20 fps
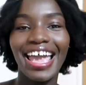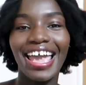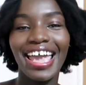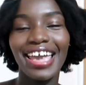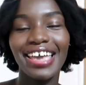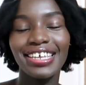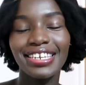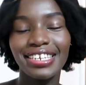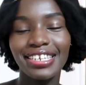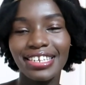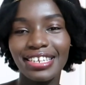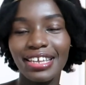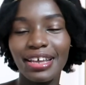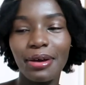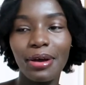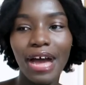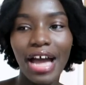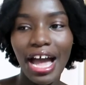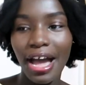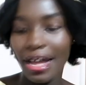And
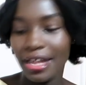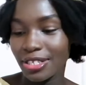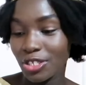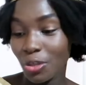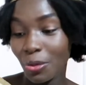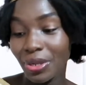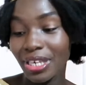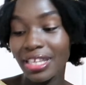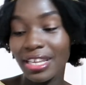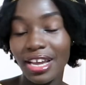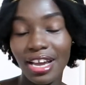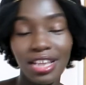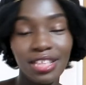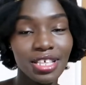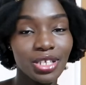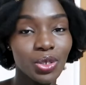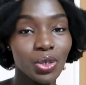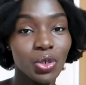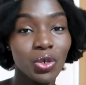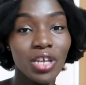so many
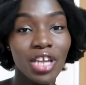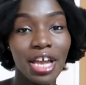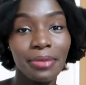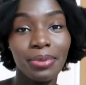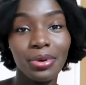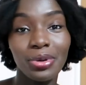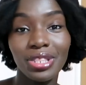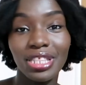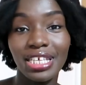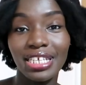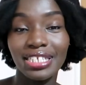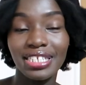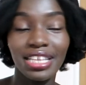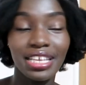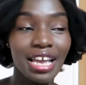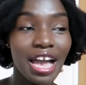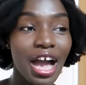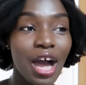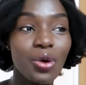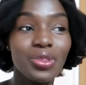others are talking about this,
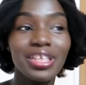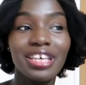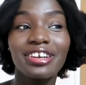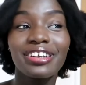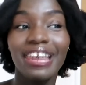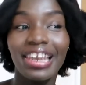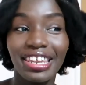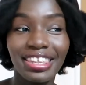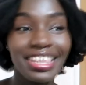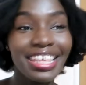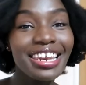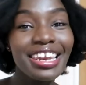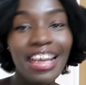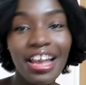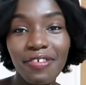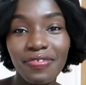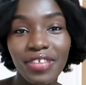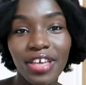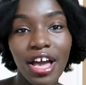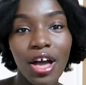saying how they
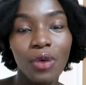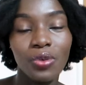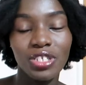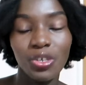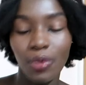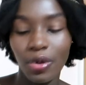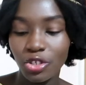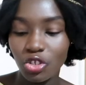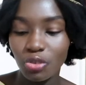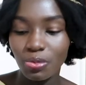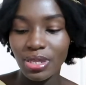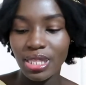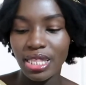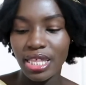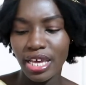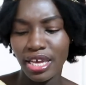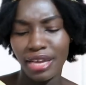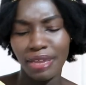love the house, they want to be there.